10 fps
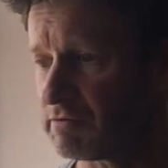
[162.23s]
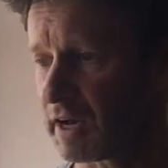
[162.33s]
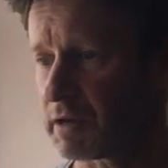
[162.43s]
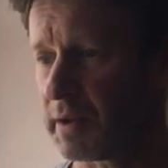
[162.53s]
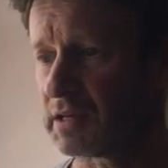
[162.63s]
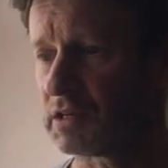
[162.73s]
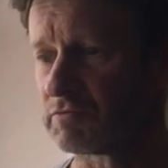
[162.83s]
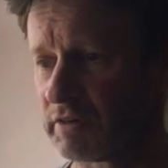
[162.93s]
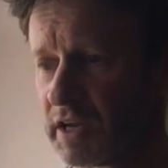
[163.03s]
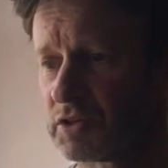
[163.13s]
recommended.
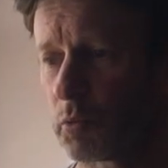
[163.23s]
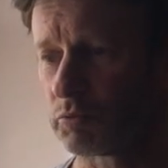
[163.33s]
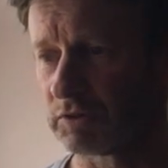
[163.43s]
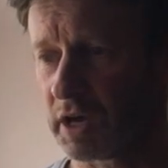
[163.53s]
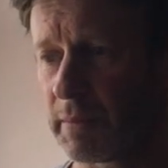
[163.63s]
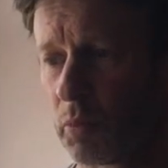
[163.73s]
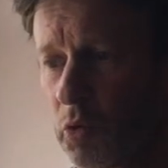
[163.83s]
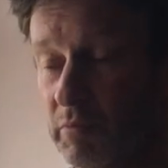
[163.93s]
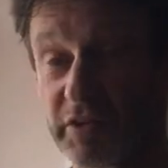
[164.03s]
Rich, ripe, warm.